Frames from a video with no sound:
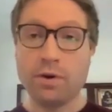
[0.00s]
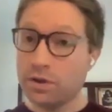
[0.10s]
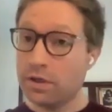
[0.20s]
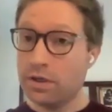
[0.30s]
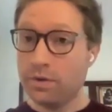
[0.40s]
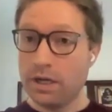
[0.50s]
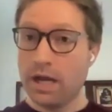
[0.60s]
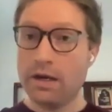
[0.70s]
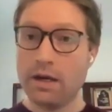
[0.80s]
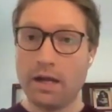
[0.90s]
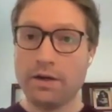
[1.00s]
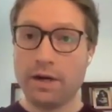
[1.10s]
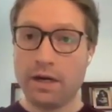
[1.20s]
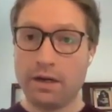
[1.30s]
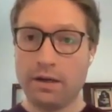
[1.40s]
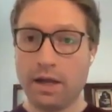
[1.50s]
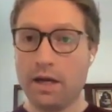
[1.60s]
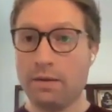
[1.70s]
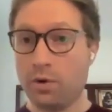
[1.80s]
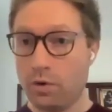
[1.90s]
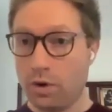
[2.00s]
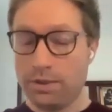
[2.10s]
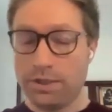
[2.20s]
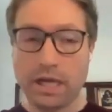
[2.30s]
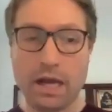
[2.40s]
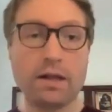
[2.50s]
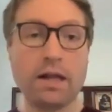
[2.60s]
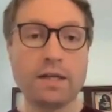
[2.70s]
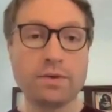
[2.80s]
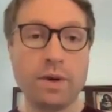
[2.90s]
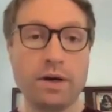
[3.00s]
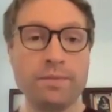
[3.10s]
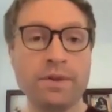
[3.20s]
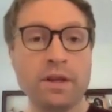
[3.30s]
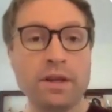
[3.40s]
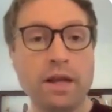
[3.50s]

You also could do it at a more normal scale as well.